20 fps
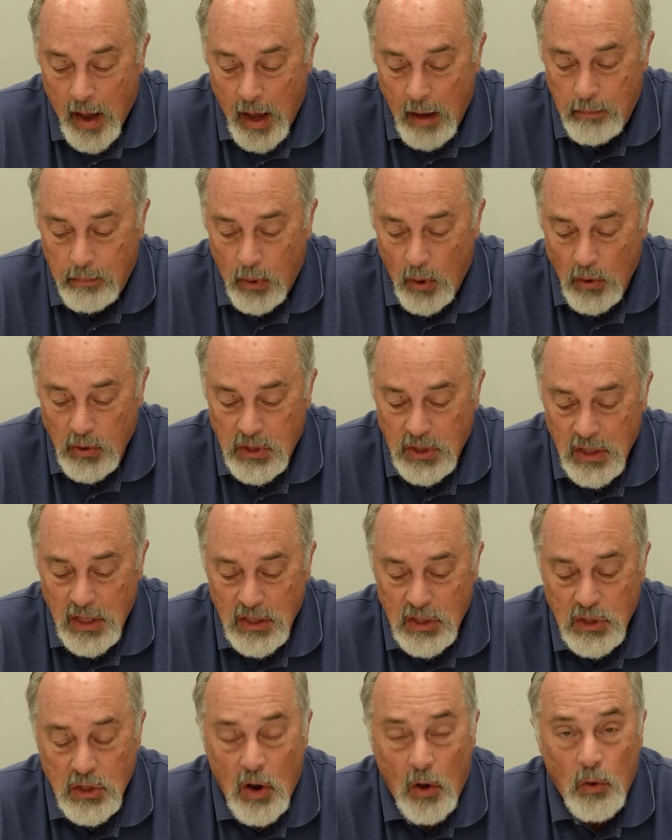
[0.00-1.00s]
A person
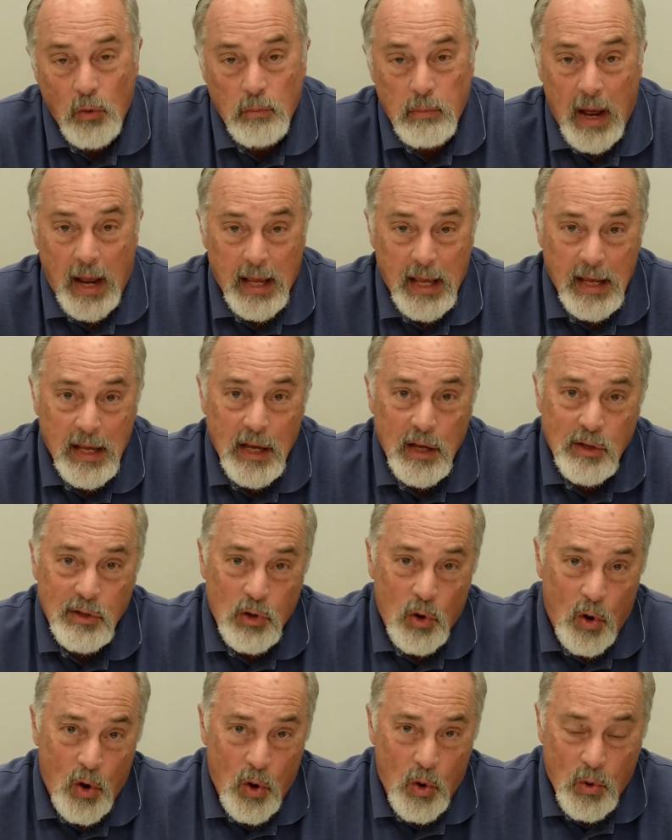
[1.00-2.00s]
is known by
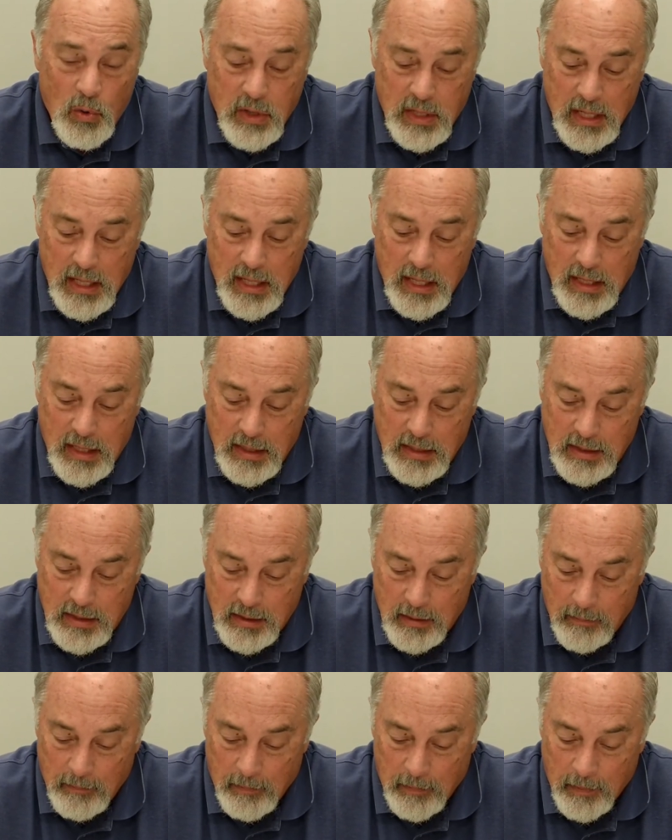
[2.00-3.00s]
his or her deeds.